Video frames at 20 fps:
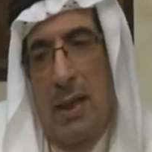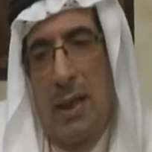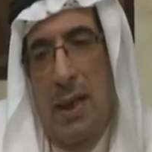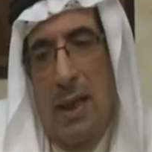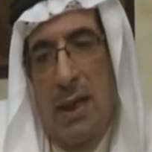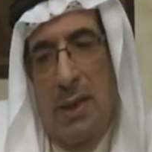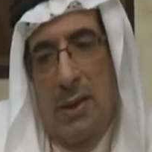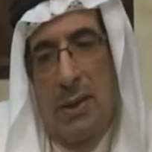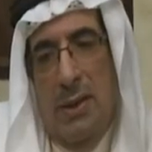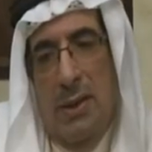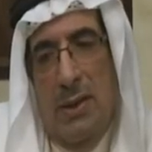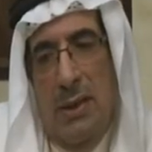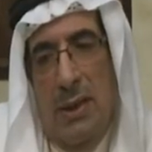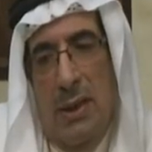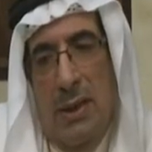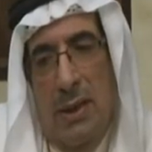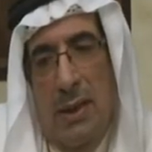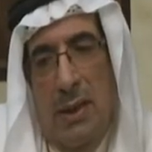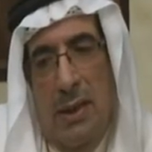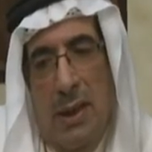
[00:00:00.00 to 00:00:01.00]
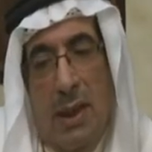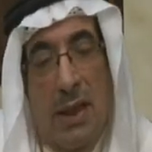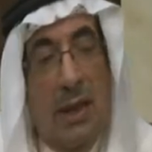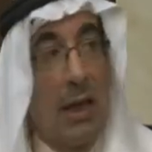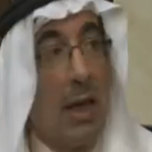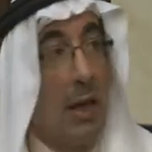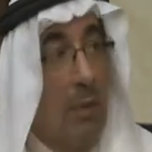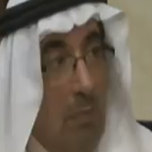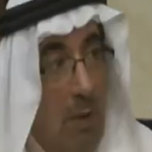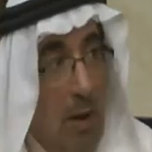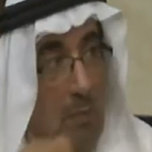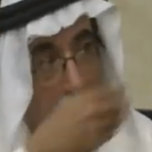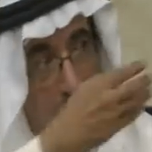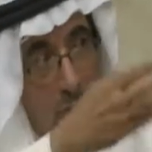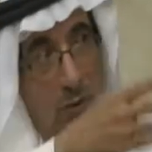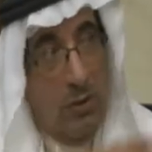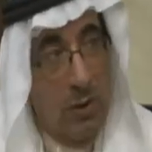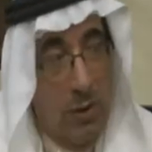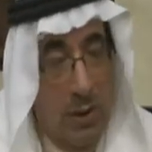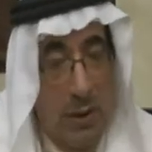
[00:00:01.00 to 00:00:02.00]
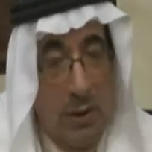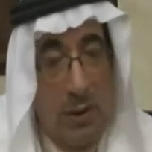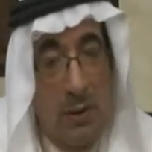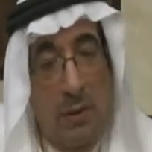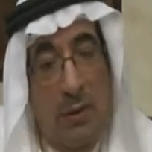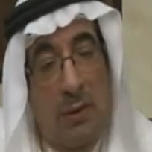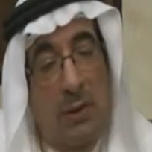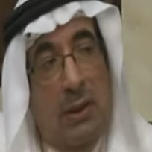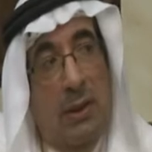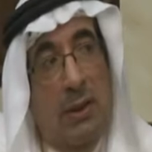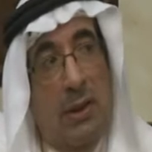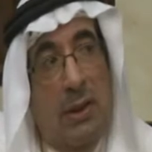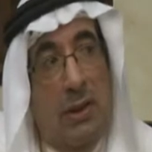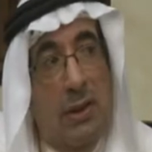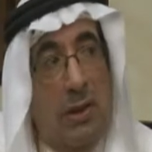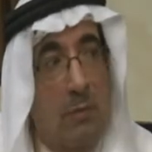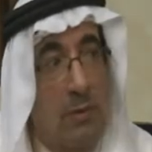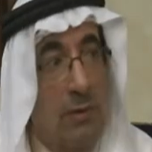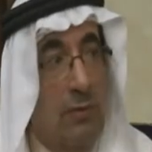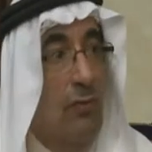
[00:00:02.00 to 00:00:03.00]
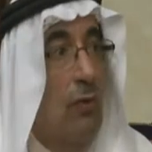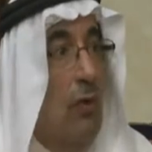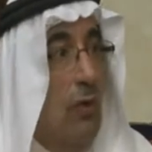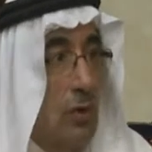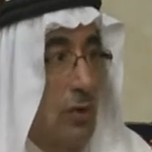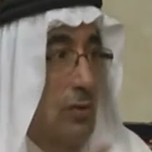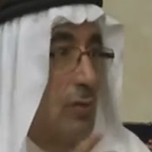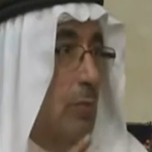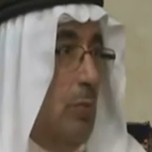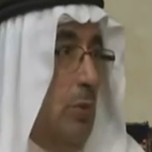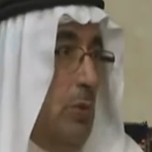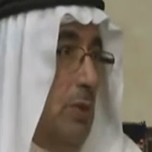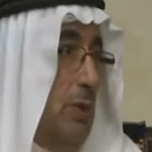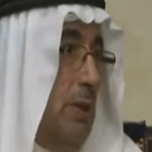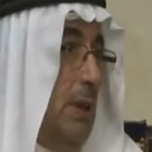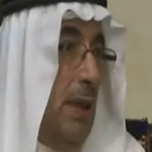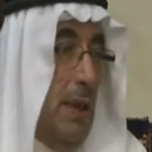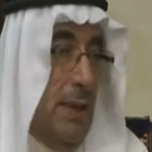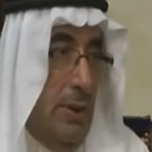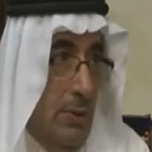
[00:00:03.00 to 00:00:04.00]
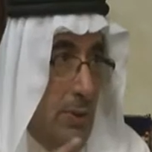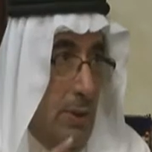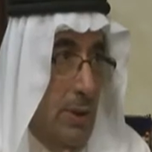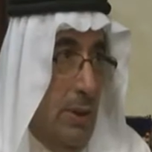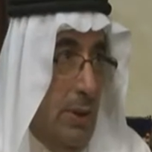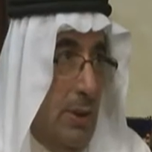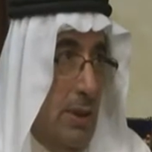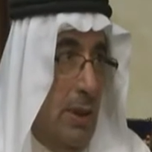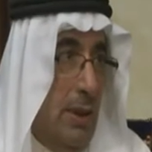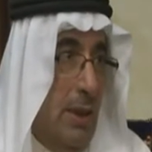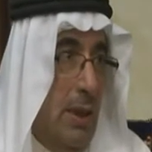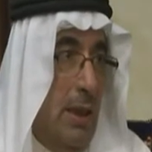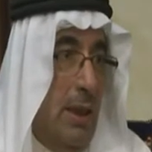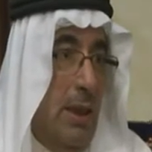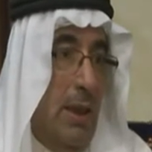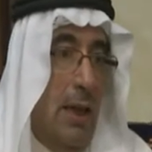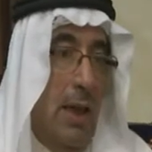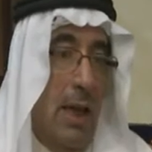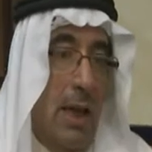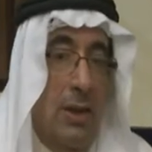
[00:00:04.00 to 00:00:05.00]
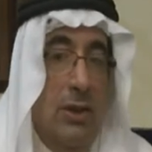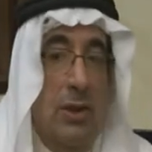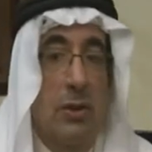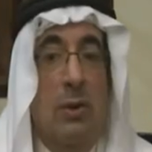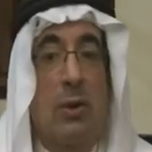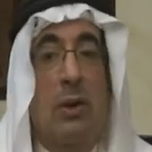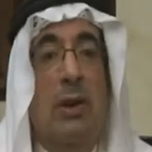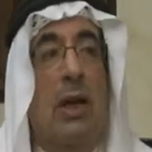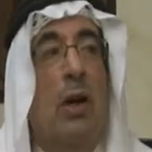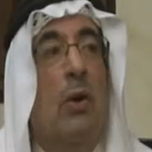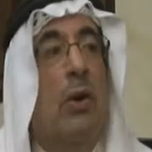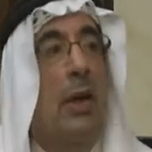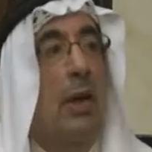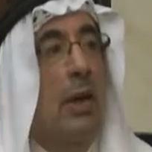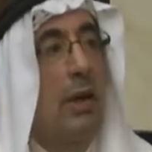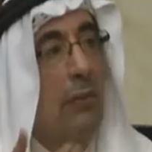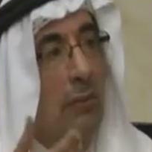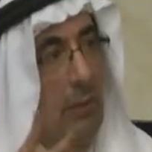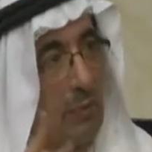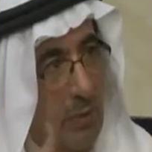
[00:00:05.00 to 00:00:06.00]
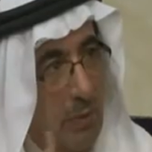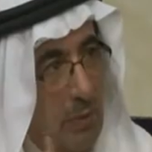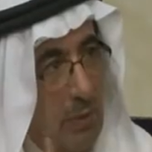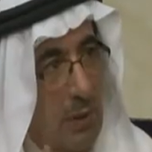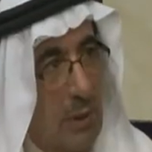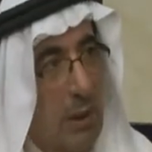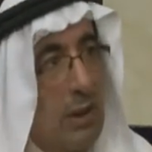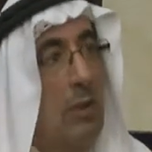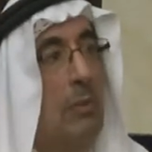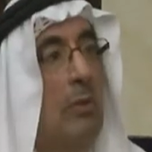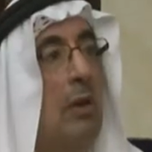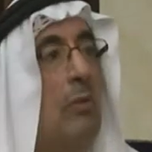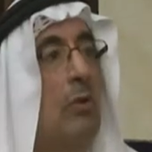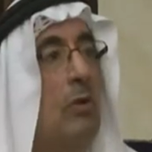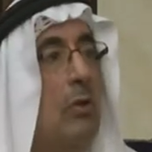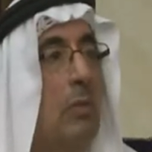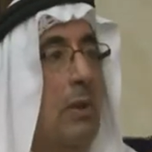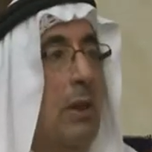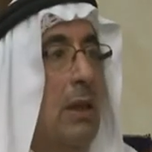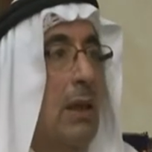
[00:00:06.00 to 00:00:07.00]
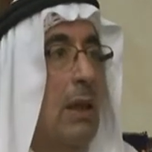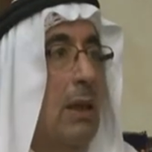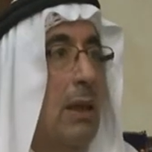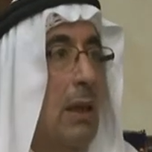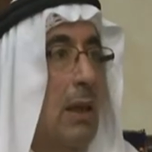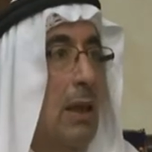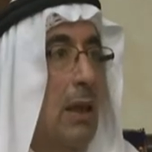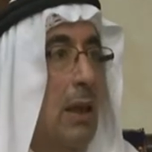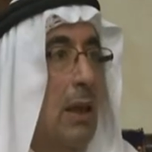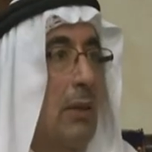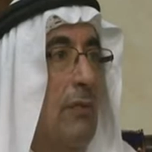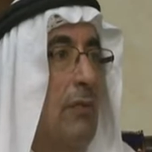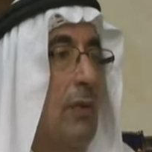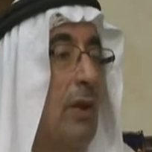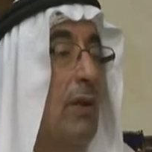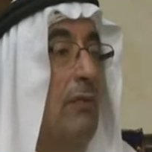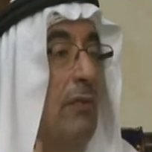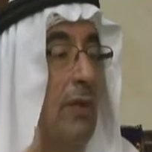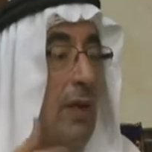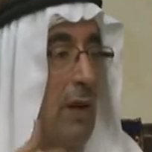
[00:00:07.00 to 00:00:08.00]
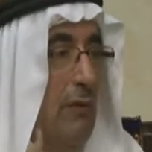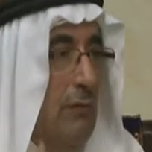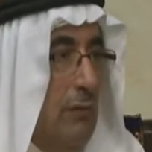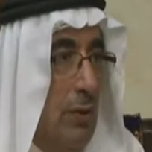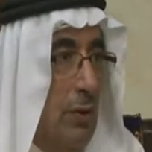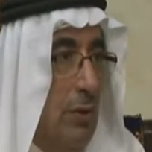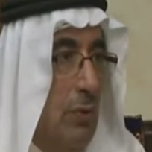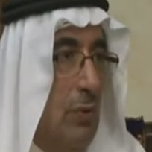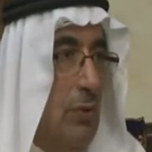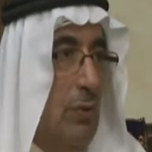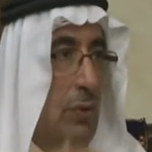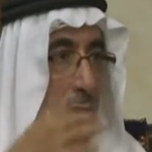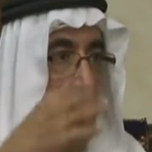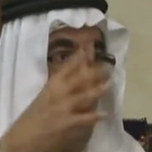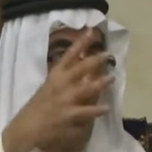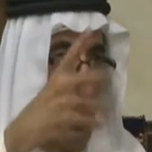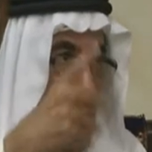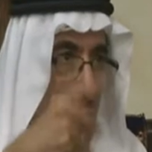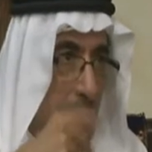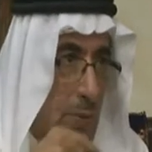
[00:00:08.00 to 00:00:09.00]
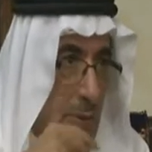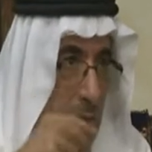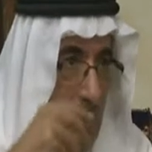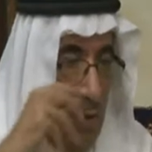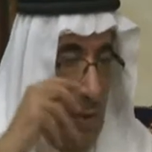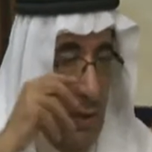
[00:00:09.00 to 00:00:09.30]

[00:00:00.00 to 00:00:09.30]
And she said, and mom told her that Najeeb is fond of books, he likes reading. And she told, okay, give him to me, let him come to me every afternoon, 3-4 hours.